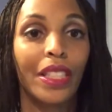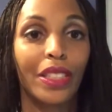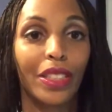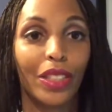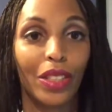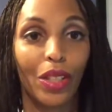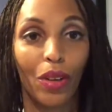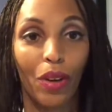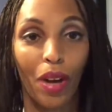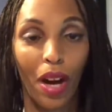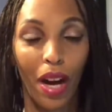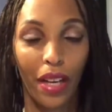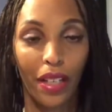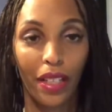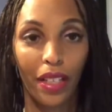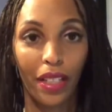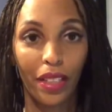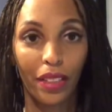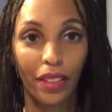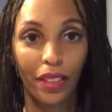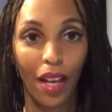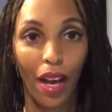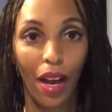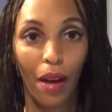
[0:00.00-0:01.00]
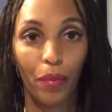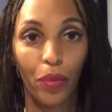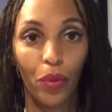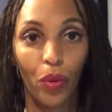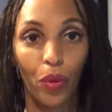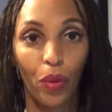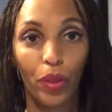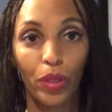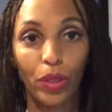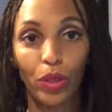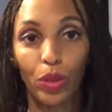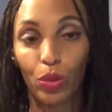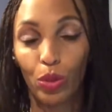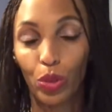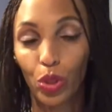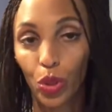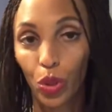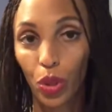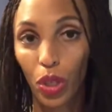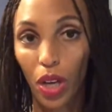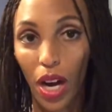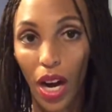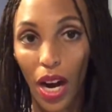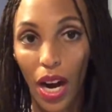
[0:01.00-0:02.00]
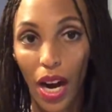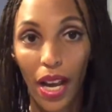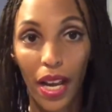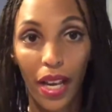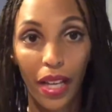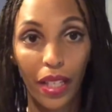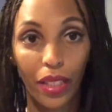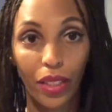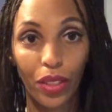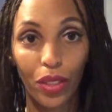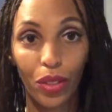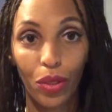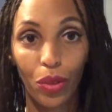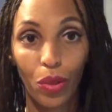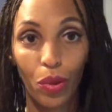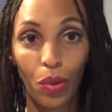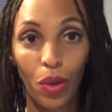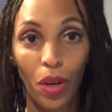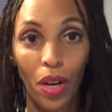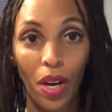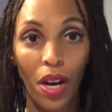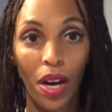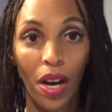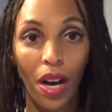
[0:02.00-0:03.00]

So I guess I'm going to try and do